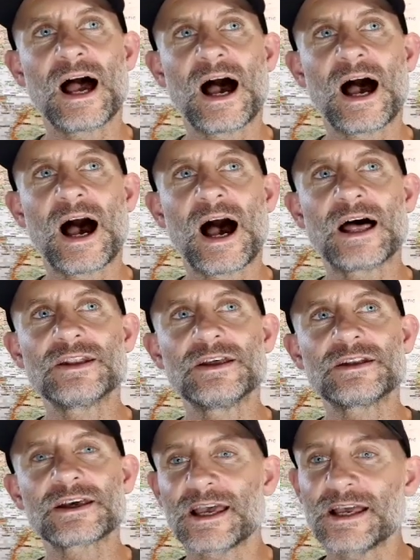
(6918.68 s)
and
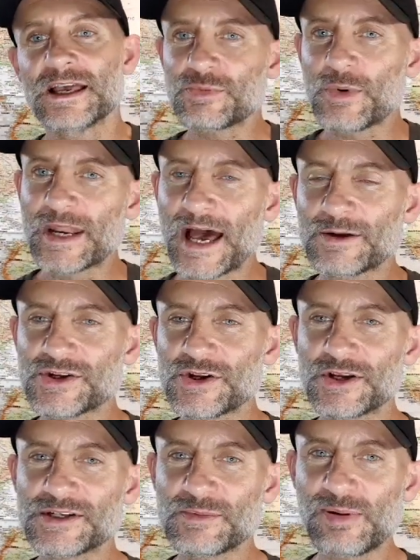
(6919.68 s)
the kids went
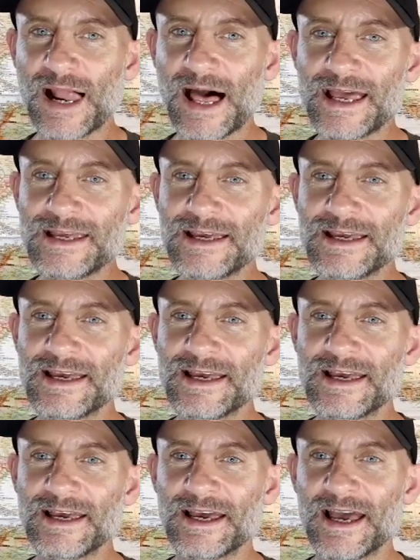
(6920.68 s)
outside to play,
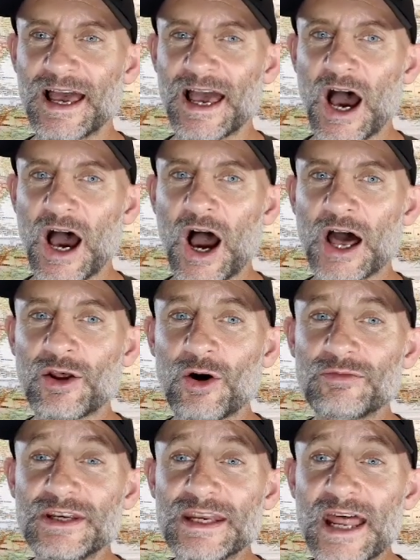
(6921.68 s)
and I've
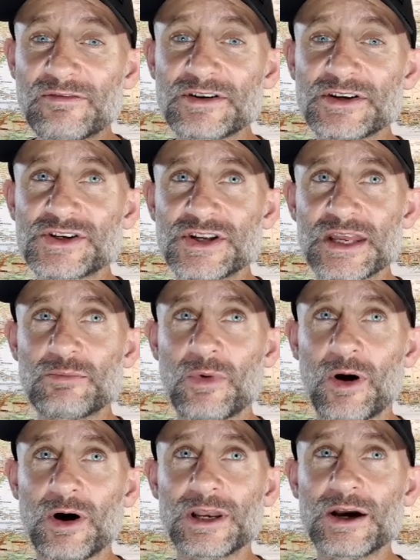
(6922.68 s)
never seen
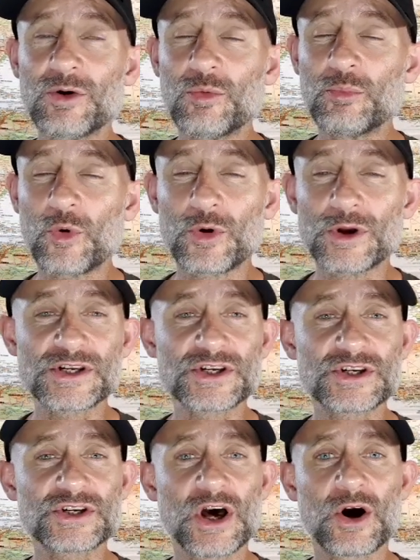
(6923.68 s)
my little boy
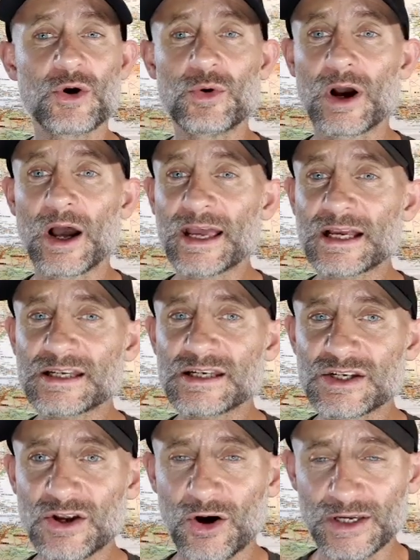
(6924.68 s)
so
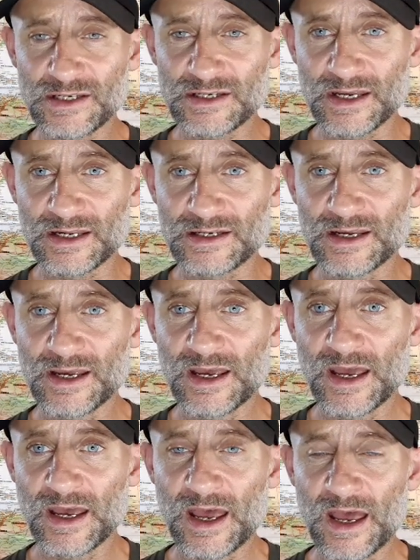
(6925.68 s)
excited.
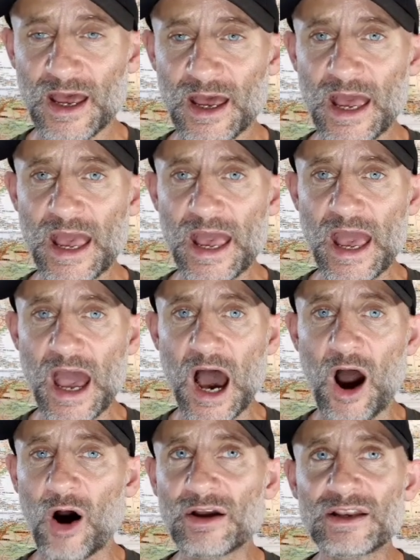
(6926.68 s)

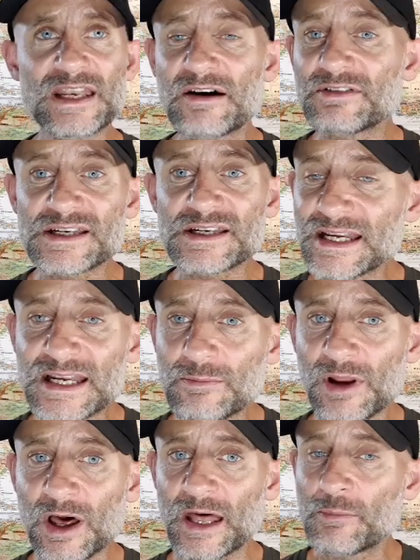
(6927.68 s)
I'd never seen him
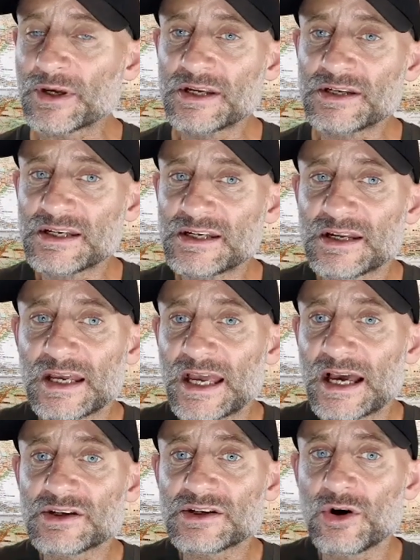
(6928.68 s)
like that because he
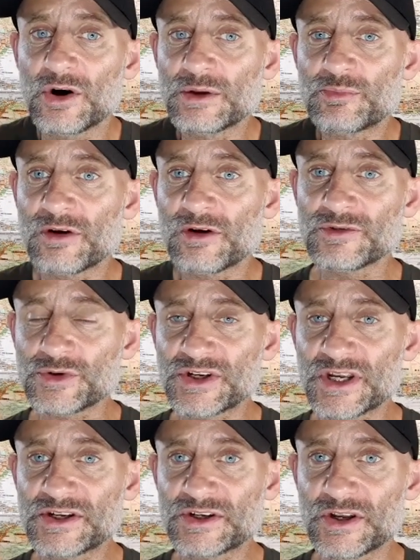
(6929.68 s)
hasn't got any brothers or
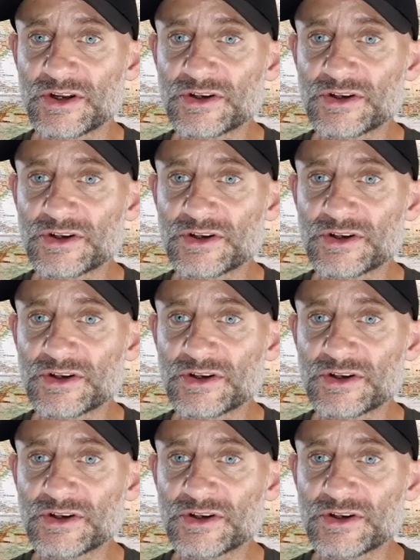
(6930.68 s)
sisters.